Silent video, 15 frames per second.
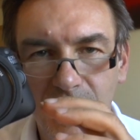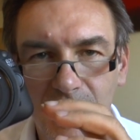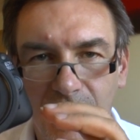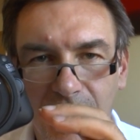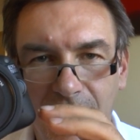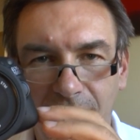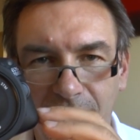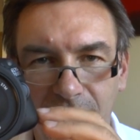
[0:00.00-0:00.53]

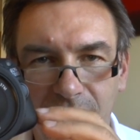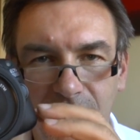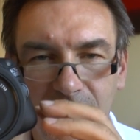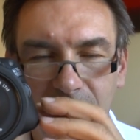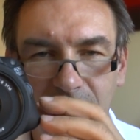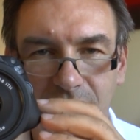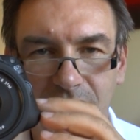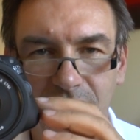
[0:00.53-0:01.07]
like
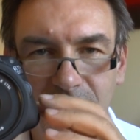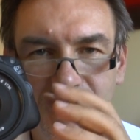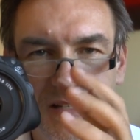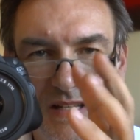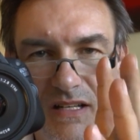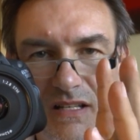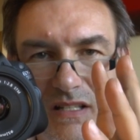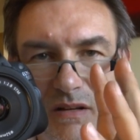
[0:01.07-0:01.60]
a
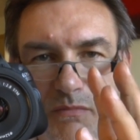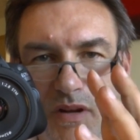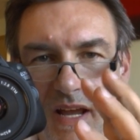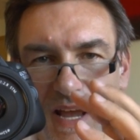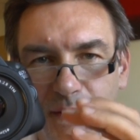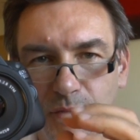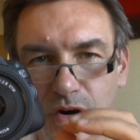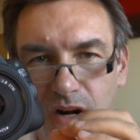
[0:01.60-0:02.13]
system
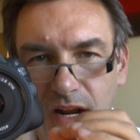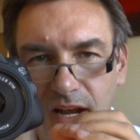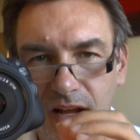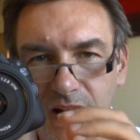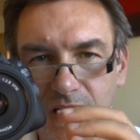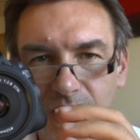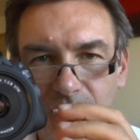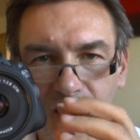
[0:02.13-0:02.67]
camera
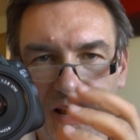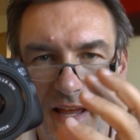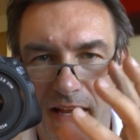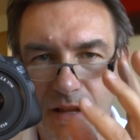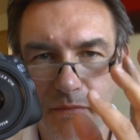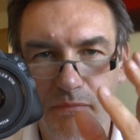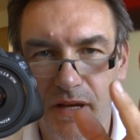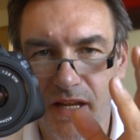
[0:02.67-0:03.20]
like
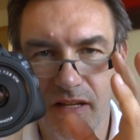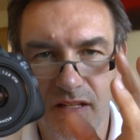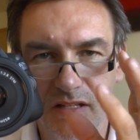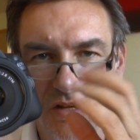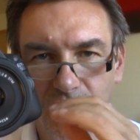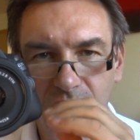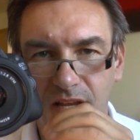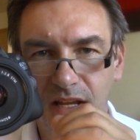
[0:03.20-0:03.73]
a
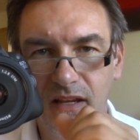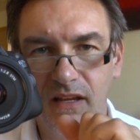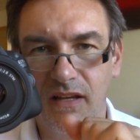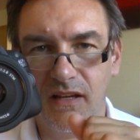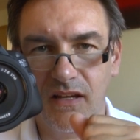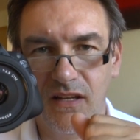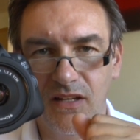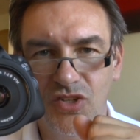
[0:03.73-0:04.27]
Panasonic
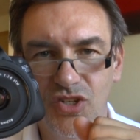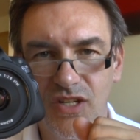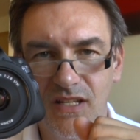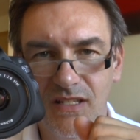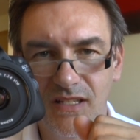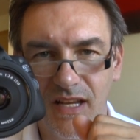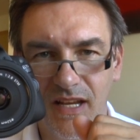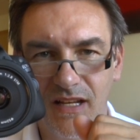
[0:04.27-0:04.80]

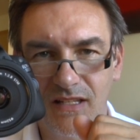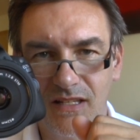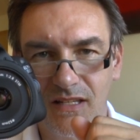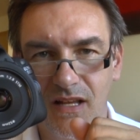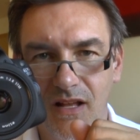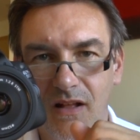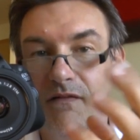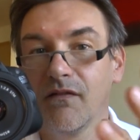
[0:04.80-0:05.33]
G6.
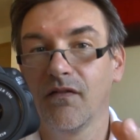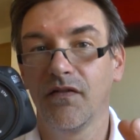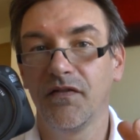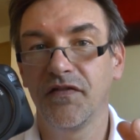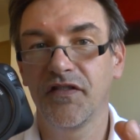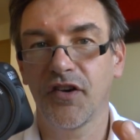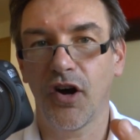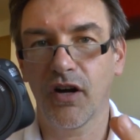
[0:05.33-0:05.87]

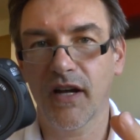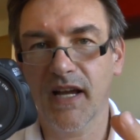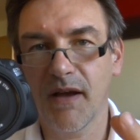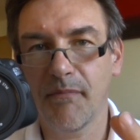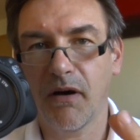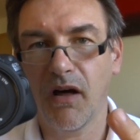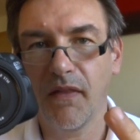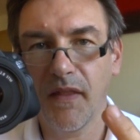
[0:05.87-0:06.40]
Talking
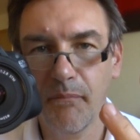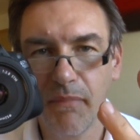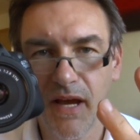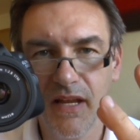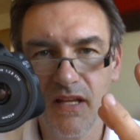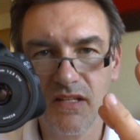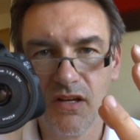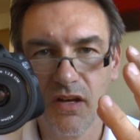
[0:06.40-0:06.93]
about the
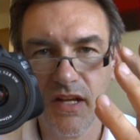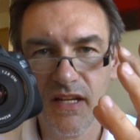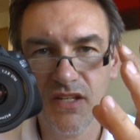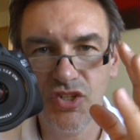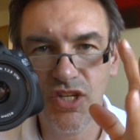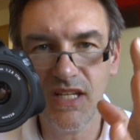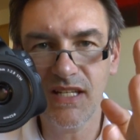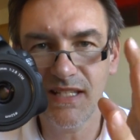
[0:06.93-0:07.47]
Panasonic
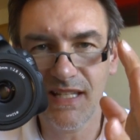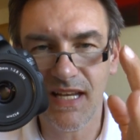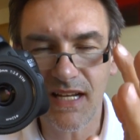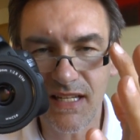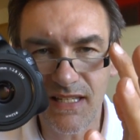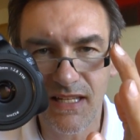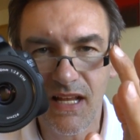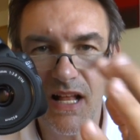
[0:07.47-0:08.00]

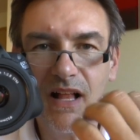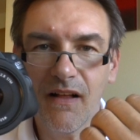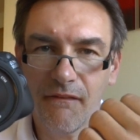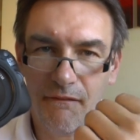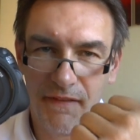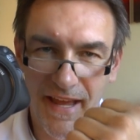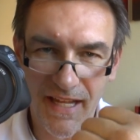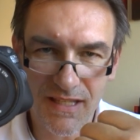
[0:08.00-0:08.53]
G6,
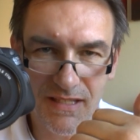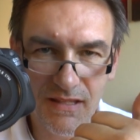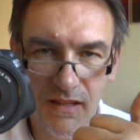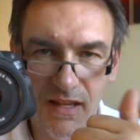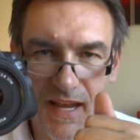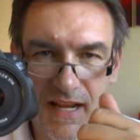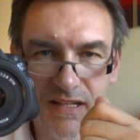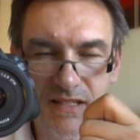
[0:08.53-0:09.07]
that's the
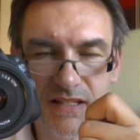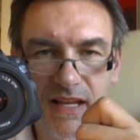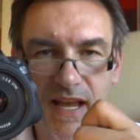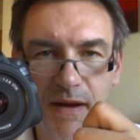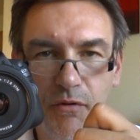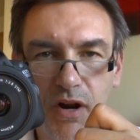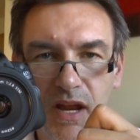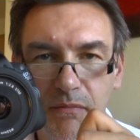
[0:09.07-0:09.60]
next
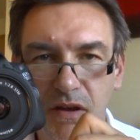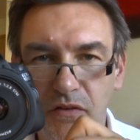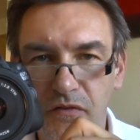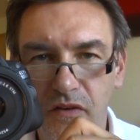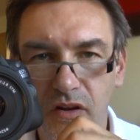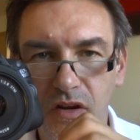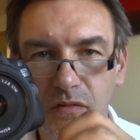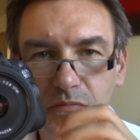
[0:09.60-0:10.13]
camera in my
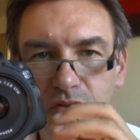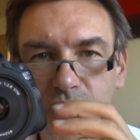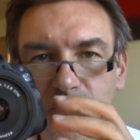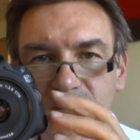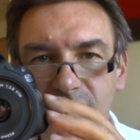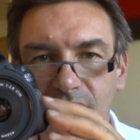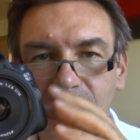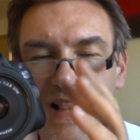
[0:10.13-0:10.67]
photo
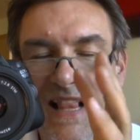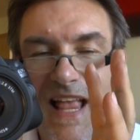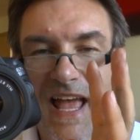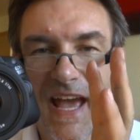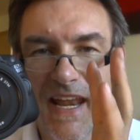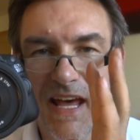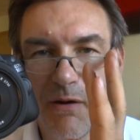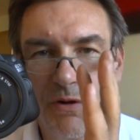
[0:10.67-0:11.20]
booth,
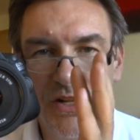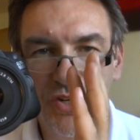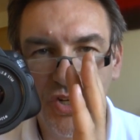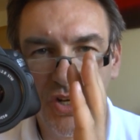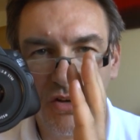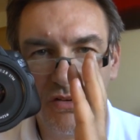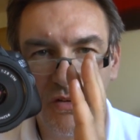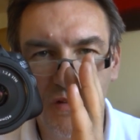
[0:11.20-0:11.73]
and I will
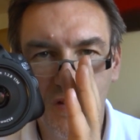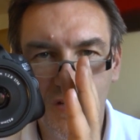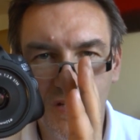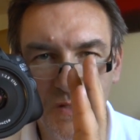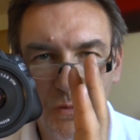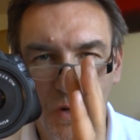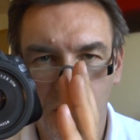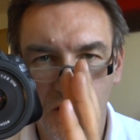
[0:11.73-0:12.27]
show you this
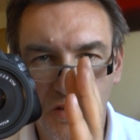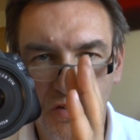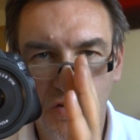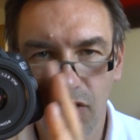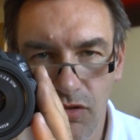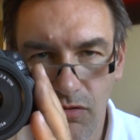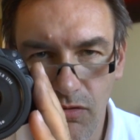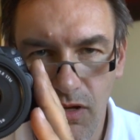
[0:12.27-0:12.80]
one
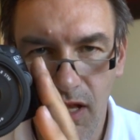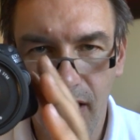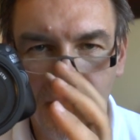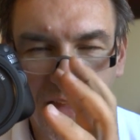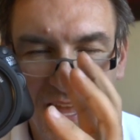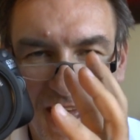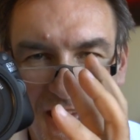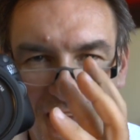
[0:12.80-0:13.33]
too.
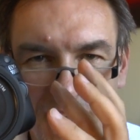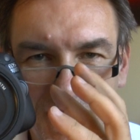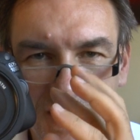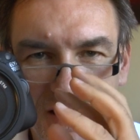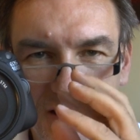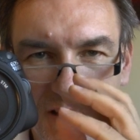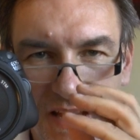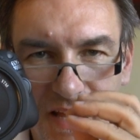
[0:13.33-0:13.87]
And